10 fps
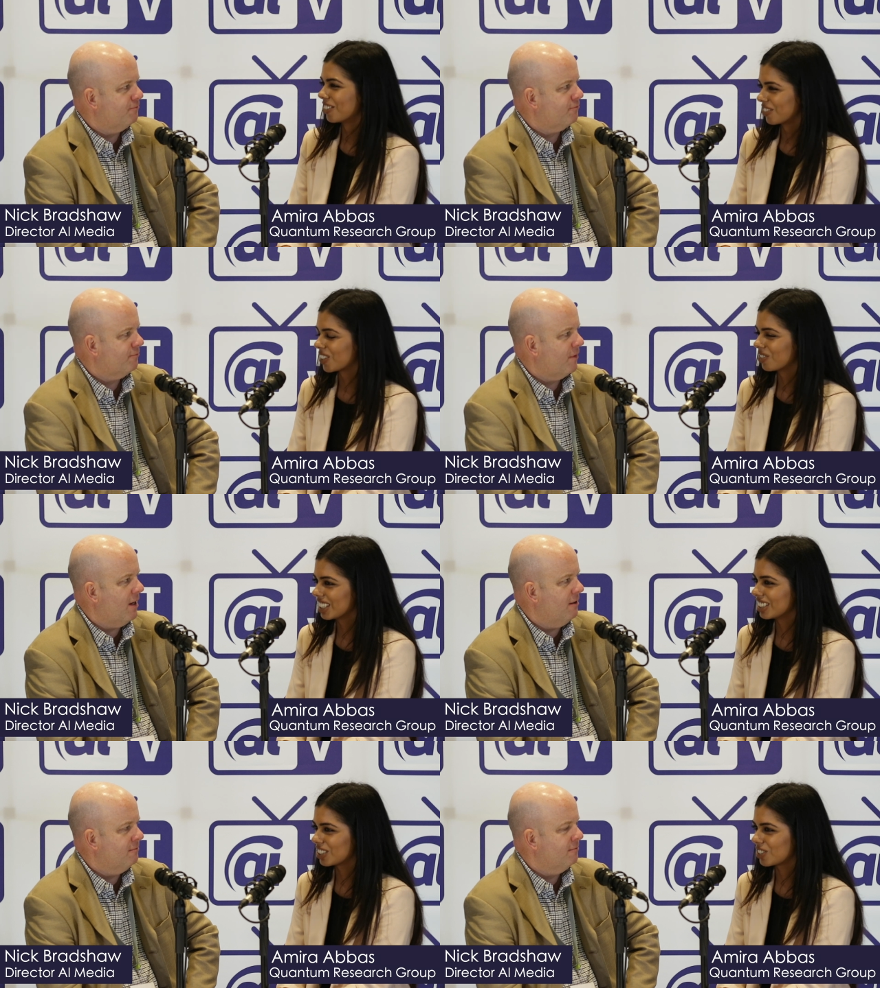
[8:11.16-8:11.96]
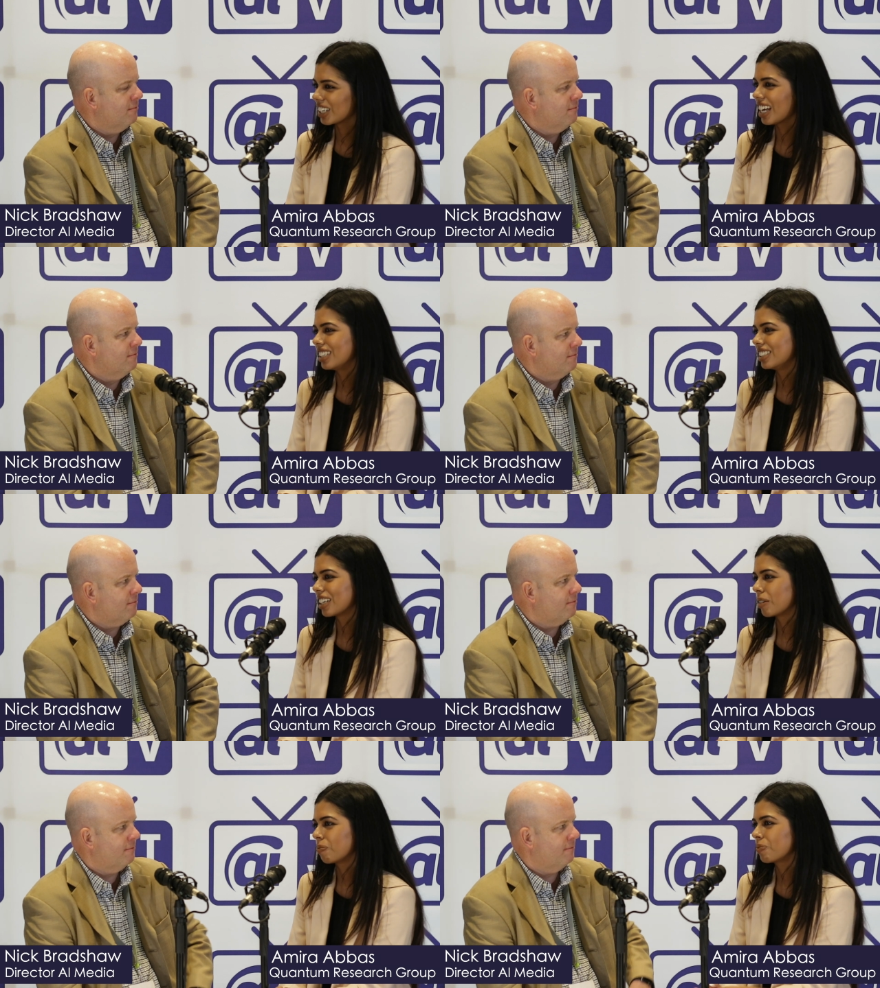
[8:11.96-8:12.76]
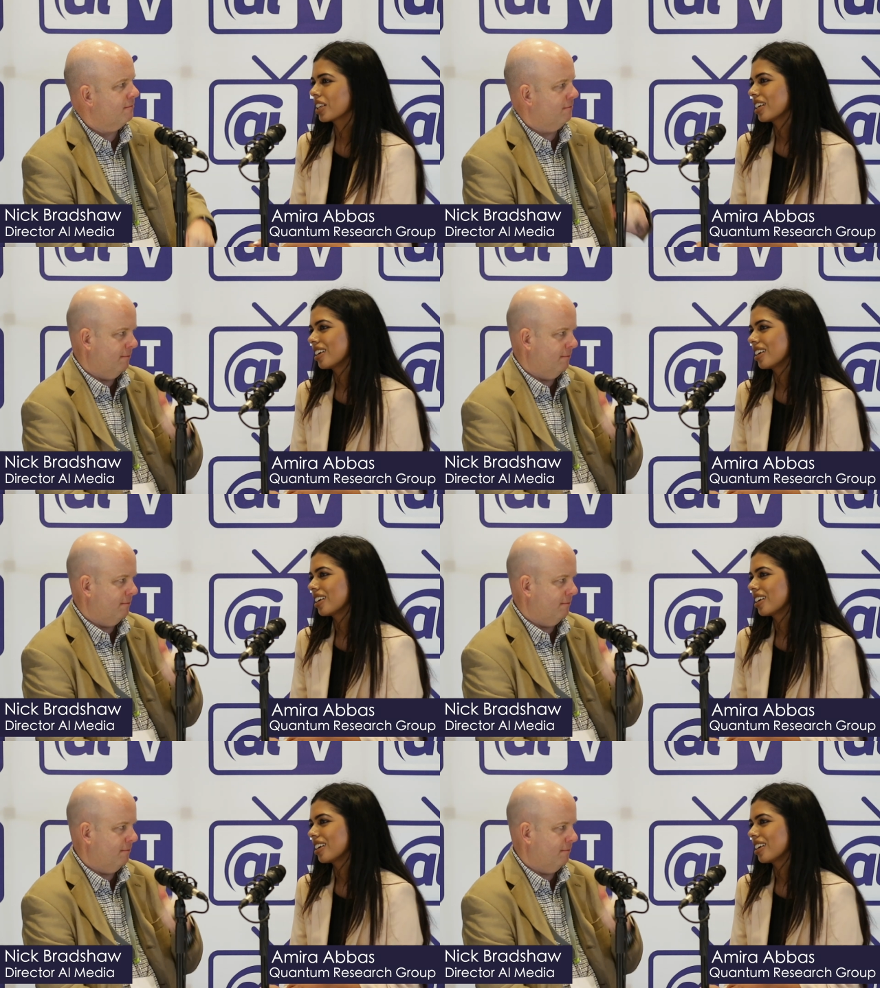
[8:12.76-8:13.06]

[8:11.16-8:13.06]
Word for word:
Speaker 1: from, from yeah. industry and um,